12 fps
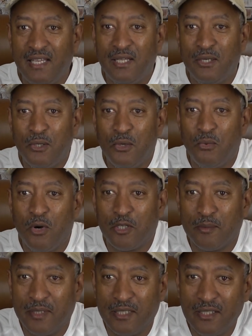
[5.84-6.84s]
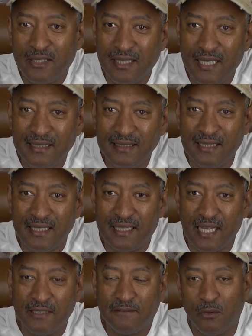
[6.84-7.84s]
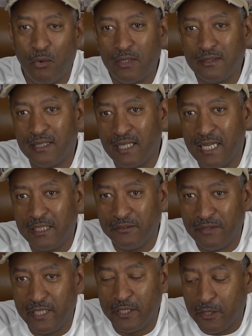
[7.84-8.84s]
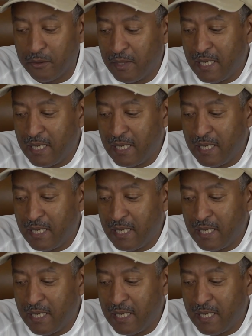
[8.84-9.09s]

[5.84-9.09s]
Hello, welcome to Hook Legends, and thanks for watching today's video.